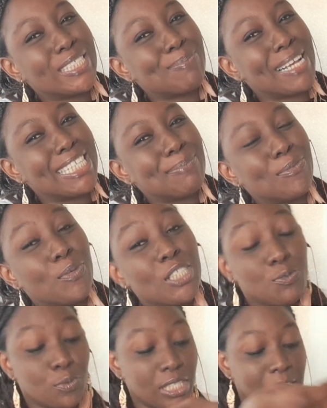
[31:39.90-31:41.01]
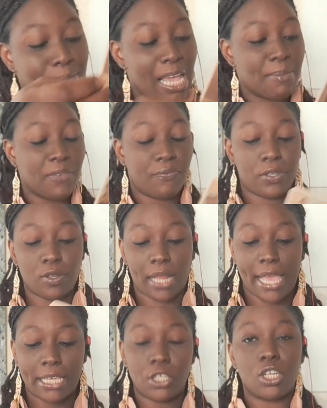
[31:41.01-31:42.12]
which makes which really made me feel
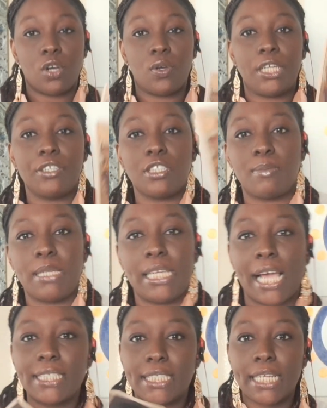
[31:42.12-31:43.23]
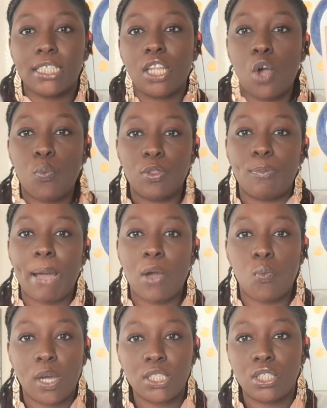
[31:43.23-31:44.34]
like you know here's me i stand alone with my
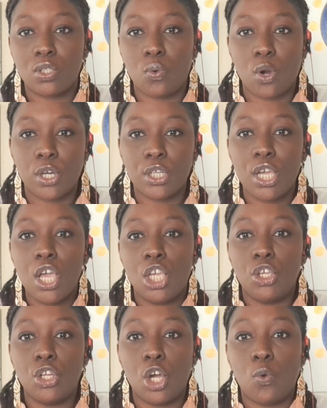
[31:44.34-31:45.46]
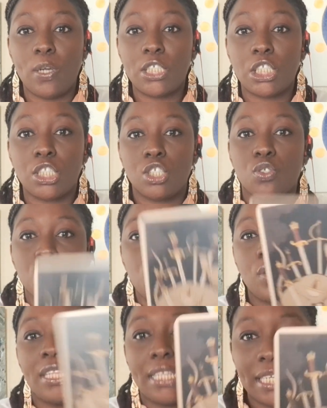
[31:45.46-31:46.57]
one sword you know which is the
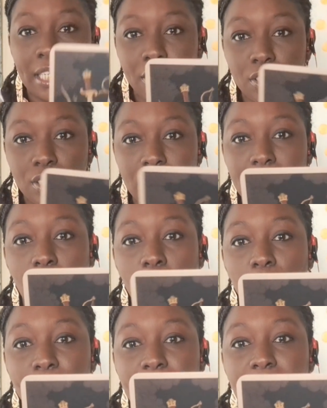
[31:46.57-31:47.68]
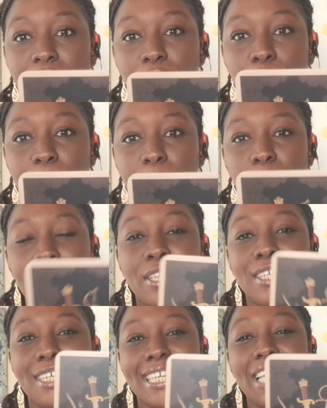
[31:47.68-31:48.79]
truth and then here's all these other people
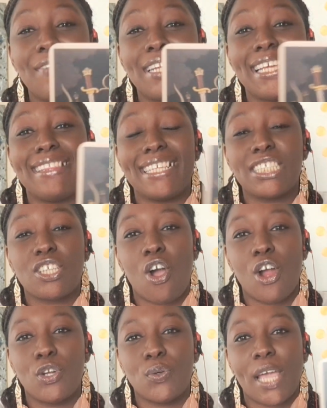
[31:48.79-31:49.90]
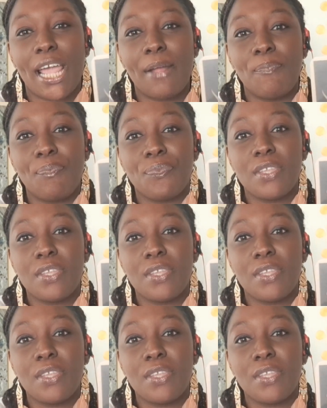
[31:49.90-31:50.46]
and look even in this card okay